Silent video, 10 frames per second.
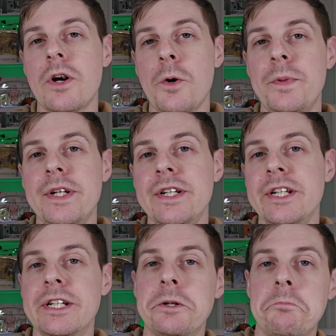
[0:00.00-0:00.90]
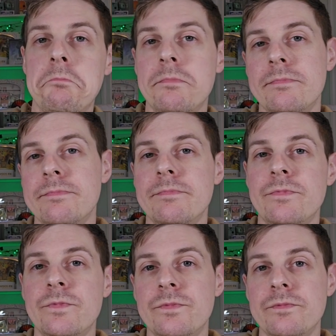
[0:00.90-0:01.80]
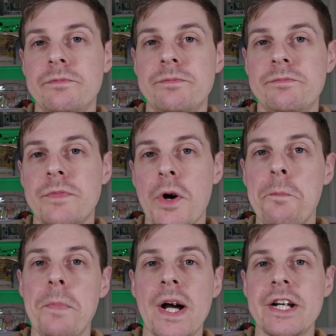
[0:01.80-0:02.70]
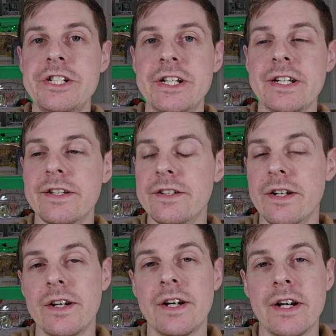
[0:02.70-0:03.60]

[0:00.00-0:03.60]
opening, unpackaging